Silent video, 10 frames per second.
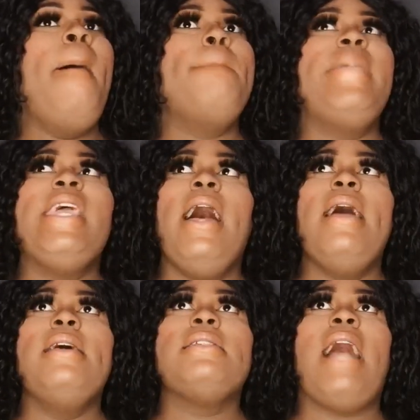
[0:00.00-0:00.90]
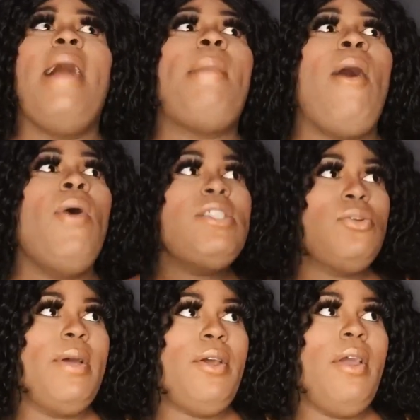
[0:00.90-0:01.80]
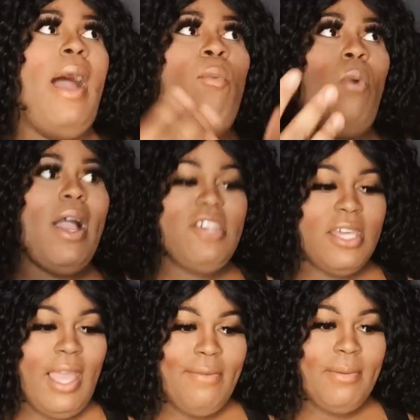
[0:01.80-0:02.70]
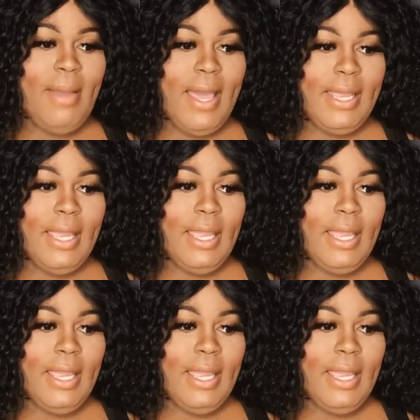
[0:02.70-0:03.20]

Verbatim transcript: Because I'm on Twitter. I'm watching everybody,